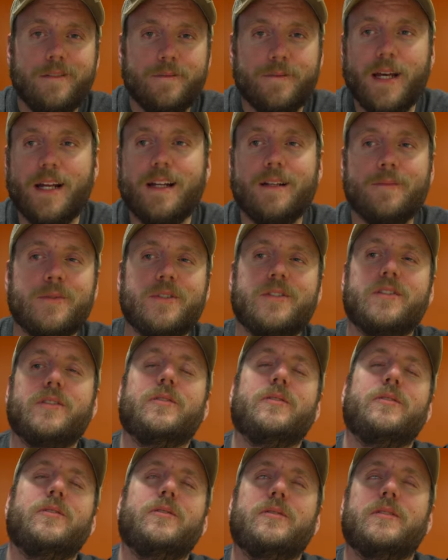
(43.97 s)
That
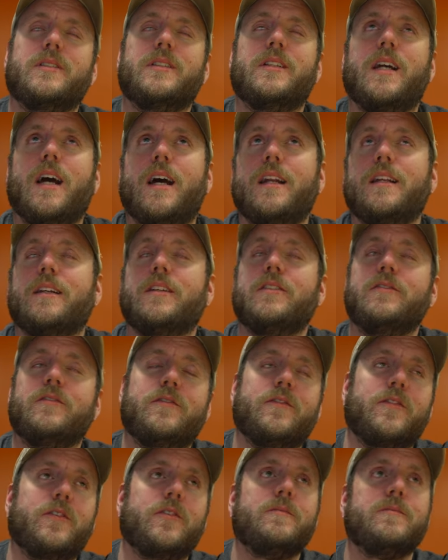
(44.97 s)
episode kind of
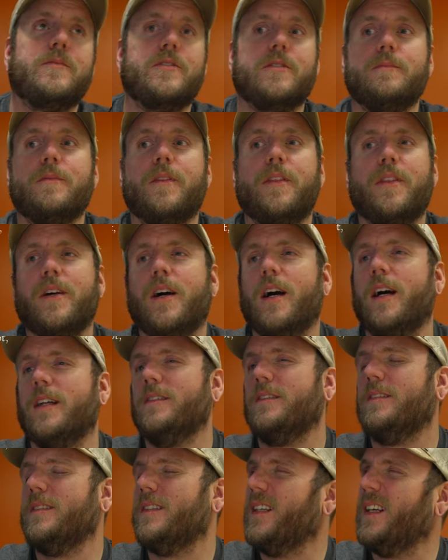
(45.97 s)
confirmed some
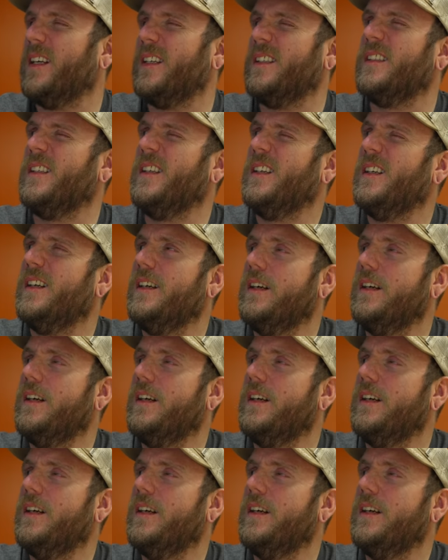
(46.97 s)
thoughts that I'd